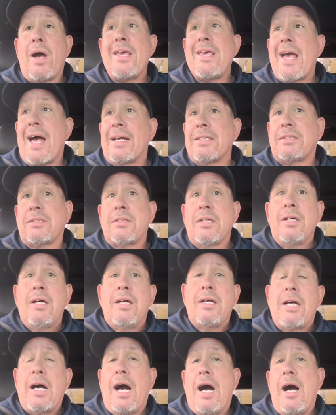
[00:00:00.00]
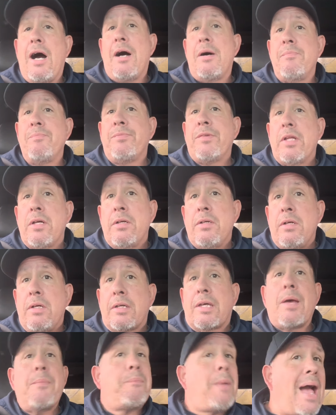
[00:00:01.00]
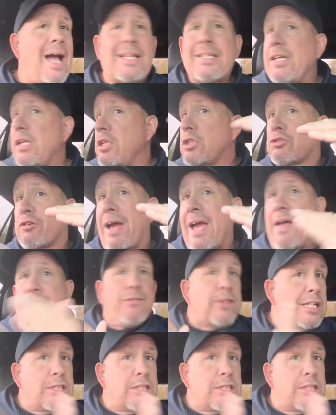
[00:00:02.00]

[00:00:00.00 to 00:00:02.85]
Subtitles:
yes. Get back to the draft.